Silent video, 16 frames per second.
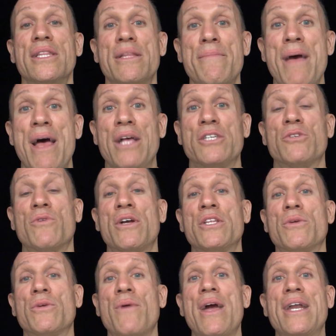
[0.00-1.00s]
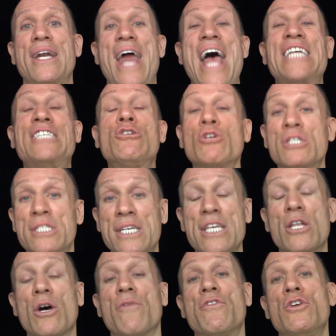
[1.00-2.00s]
The males are underrated. As you can
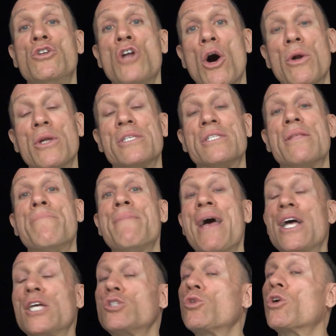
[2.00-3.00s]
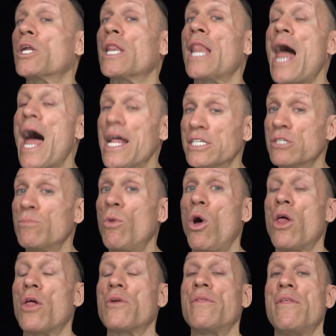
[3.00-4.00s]
see, though, if you notice, the males are a lot
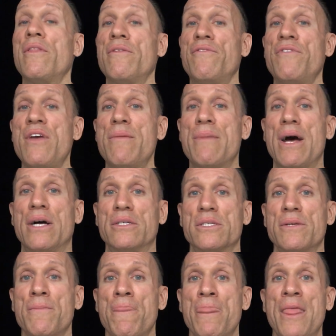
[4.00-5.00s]
smaller than the females.